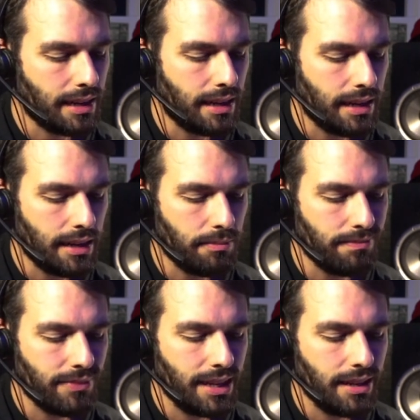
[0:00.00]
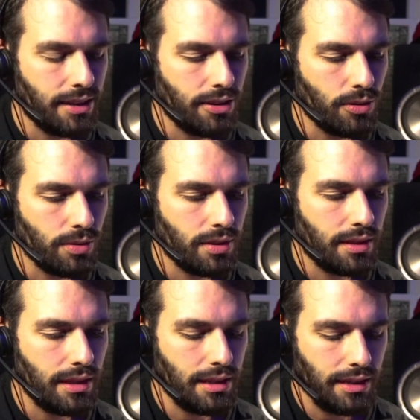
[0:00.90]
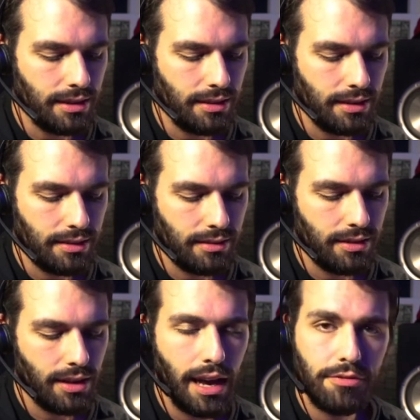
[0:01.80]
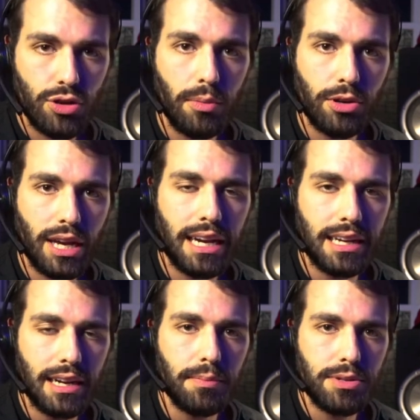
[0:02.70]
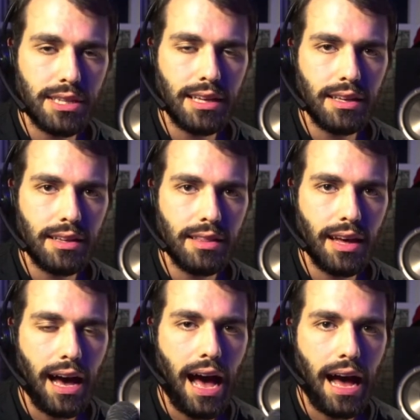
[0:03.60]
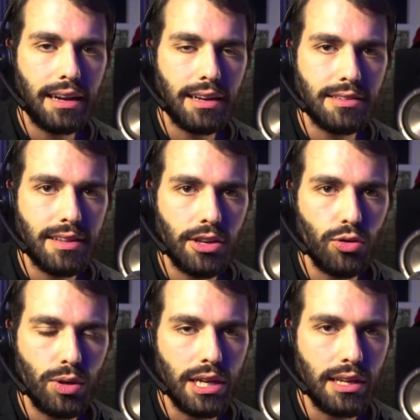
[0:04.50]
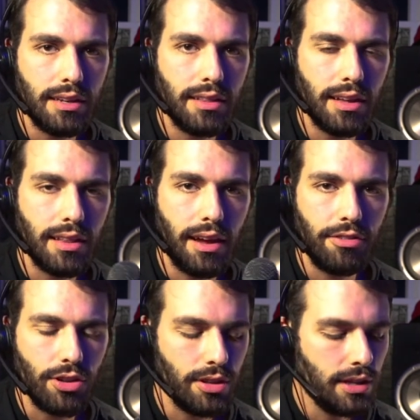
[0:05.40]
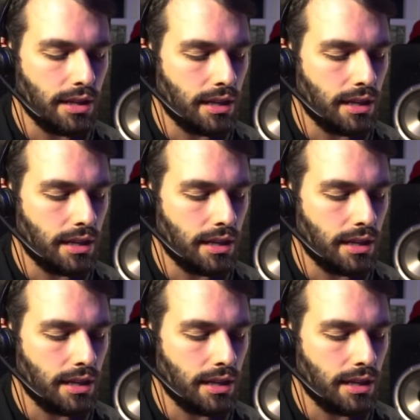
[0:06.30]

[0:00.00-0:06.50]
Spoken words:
You know, you have trouble getting it up to the hotness that you need, the level,